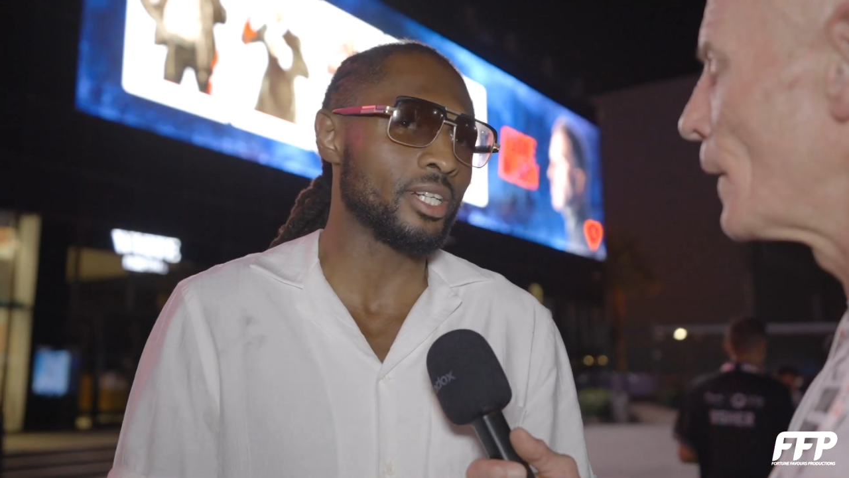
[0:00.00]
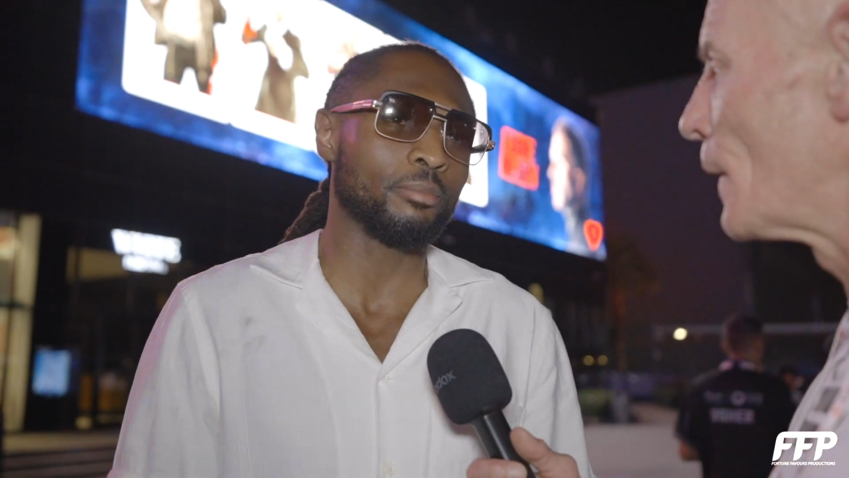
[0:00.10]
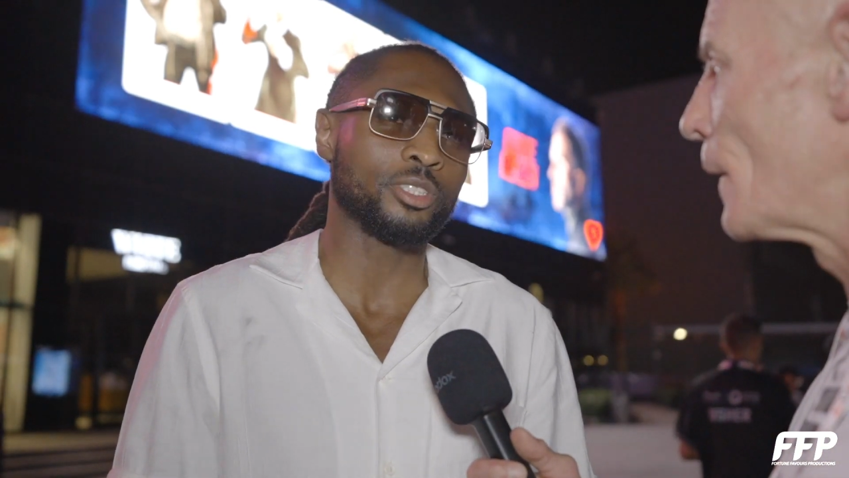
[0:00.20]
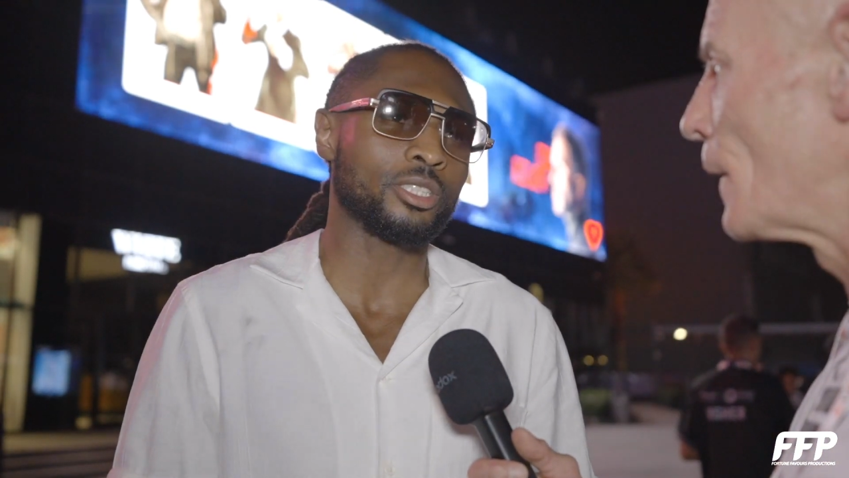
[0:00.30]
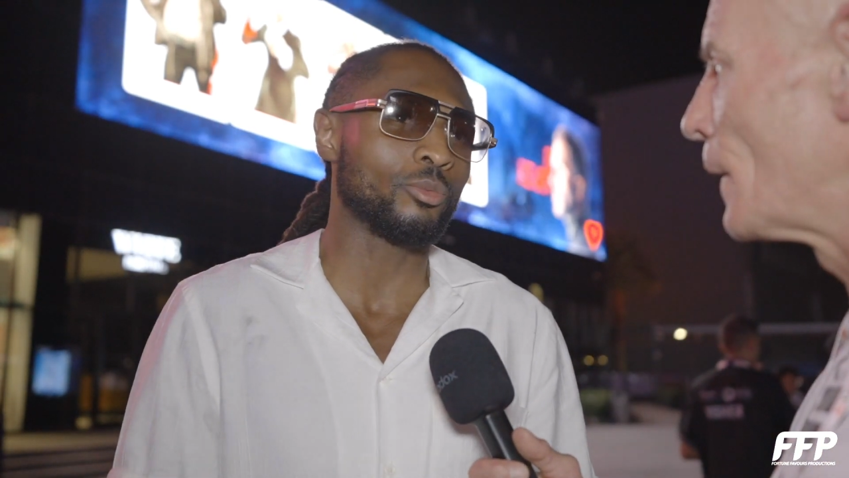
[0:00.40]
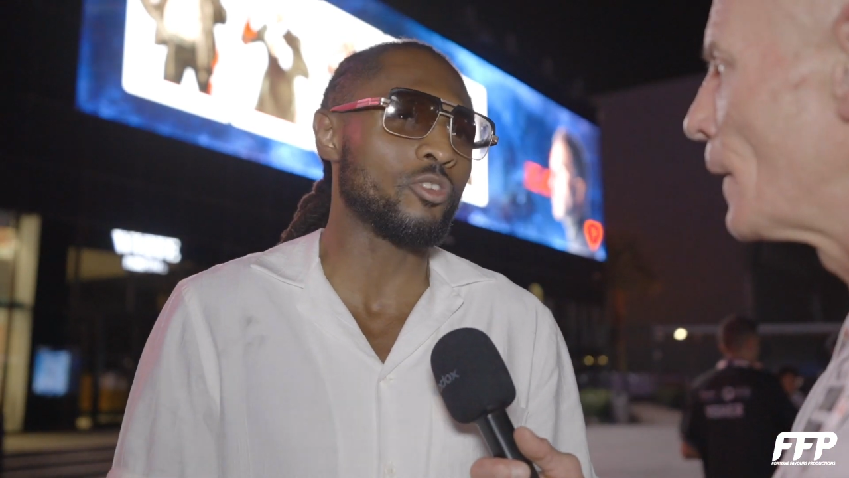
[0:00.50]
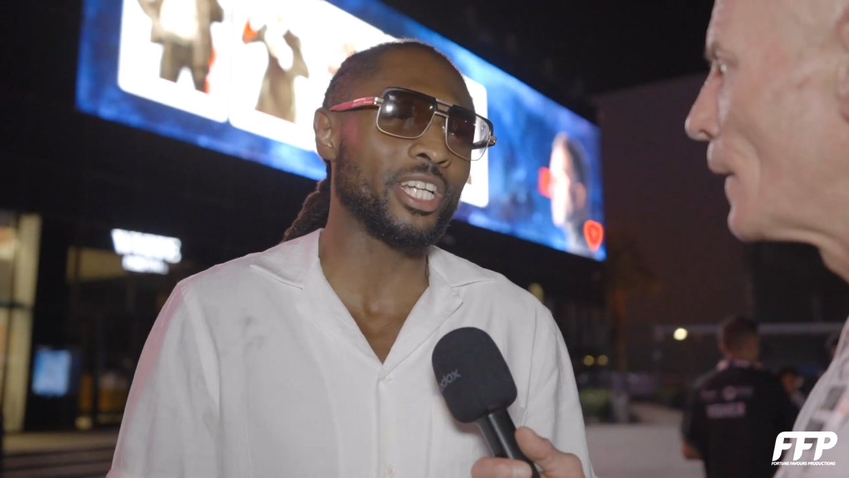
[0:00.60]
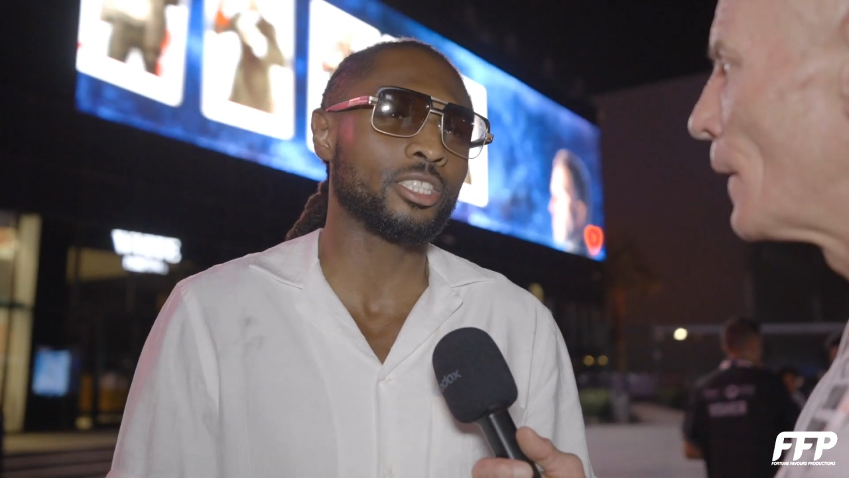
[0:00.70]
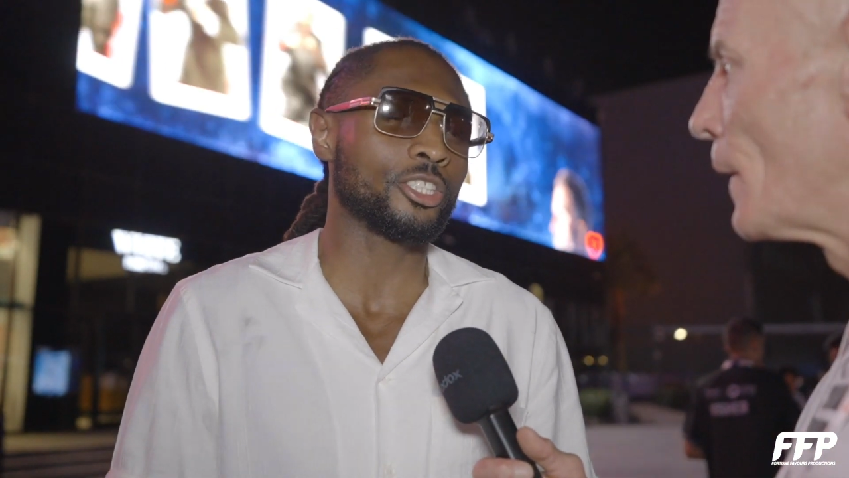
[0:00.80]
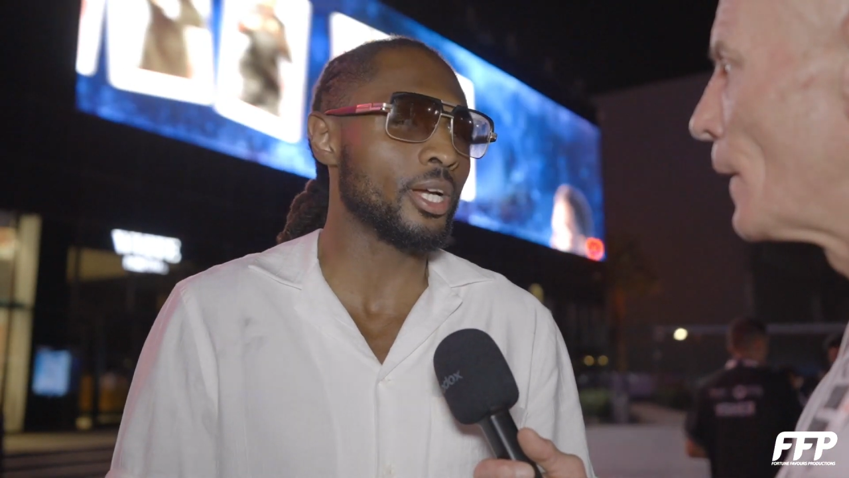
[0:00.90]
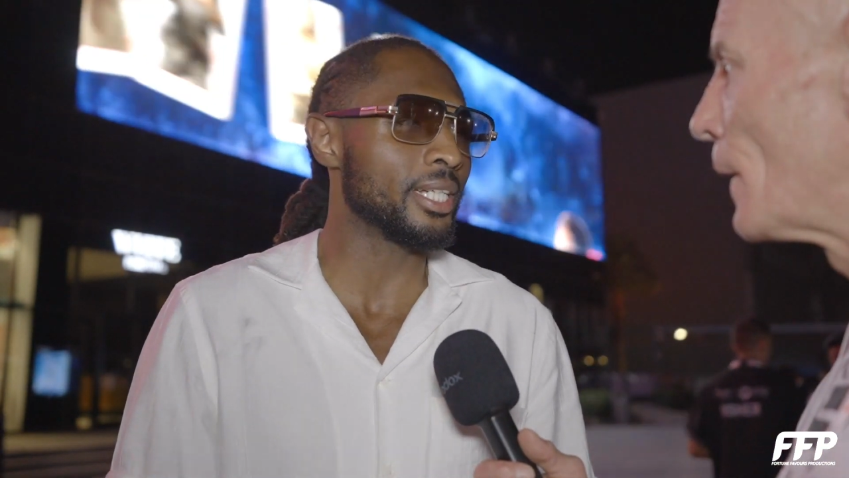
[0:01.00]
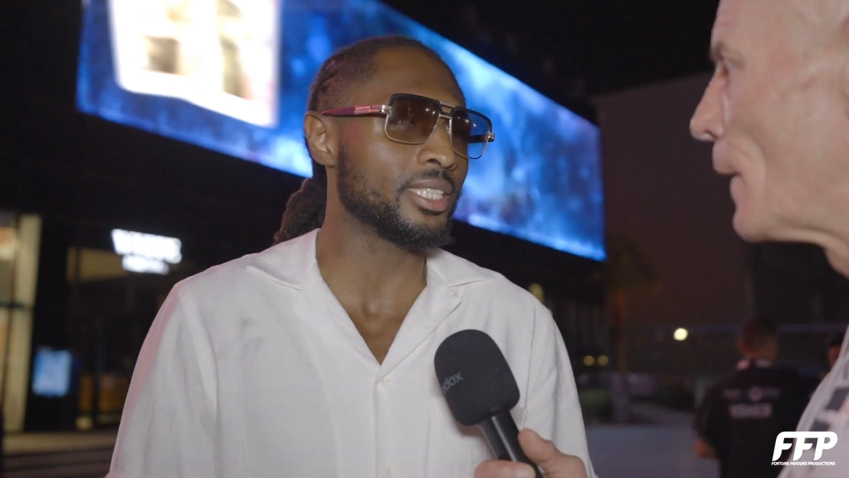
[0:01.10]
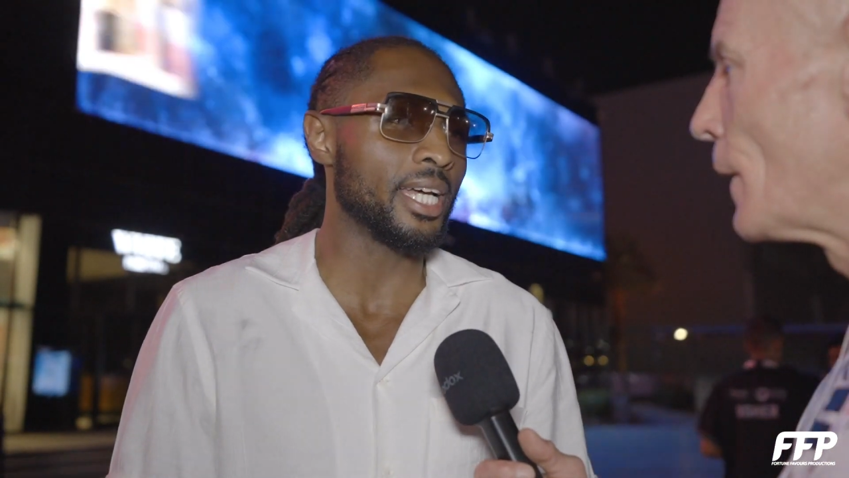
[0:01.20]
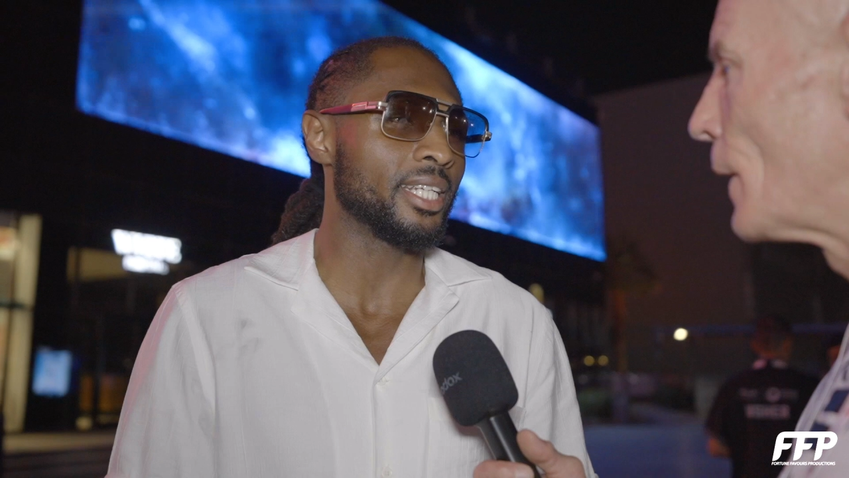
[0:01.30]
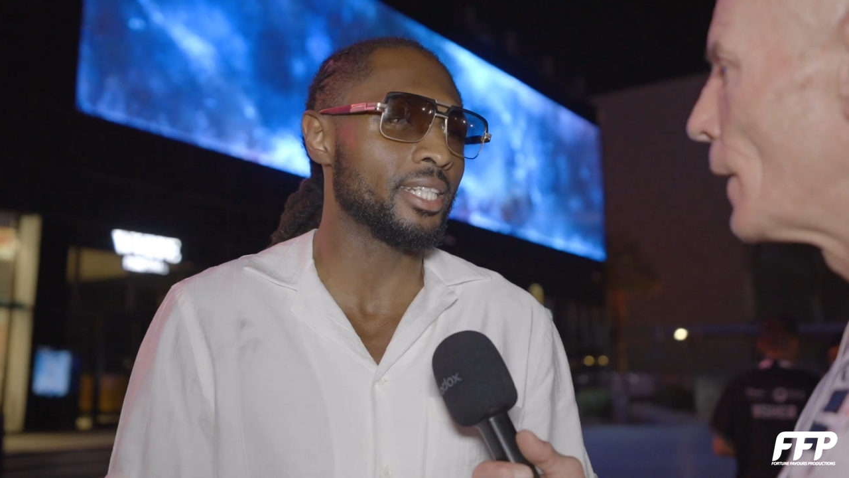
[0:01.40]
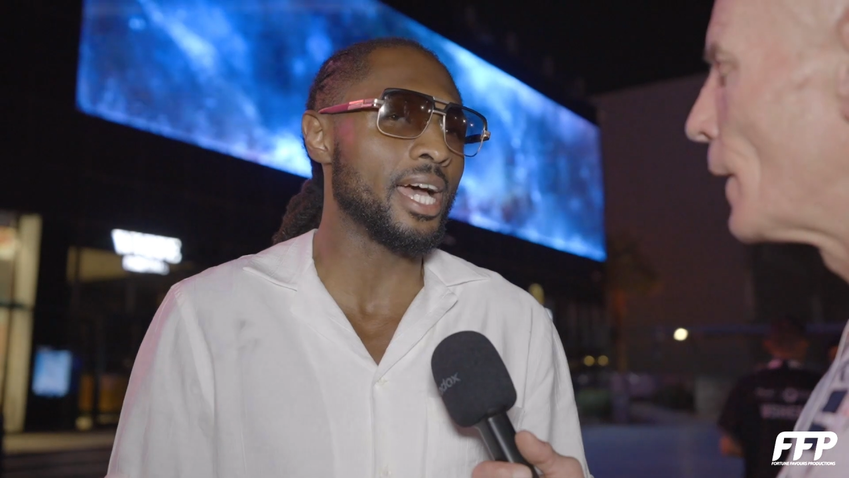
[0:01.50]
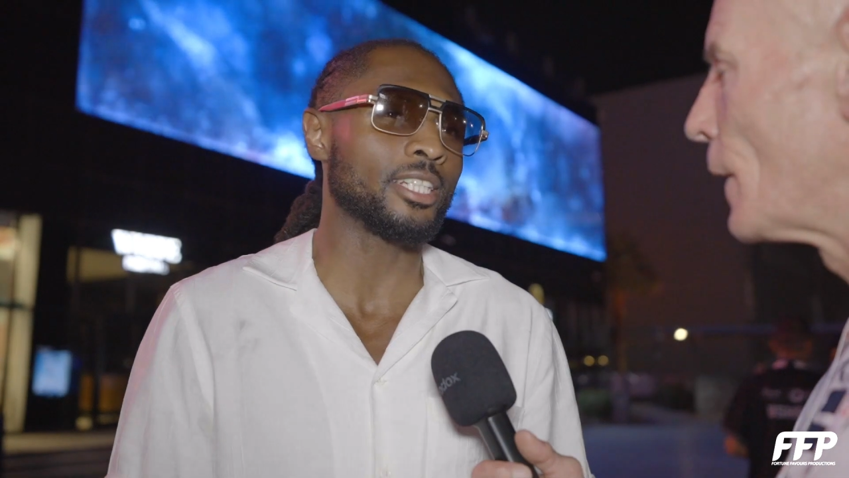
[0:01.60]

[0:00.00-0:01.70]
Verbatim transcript: and I'm just ready to show it Saturday night.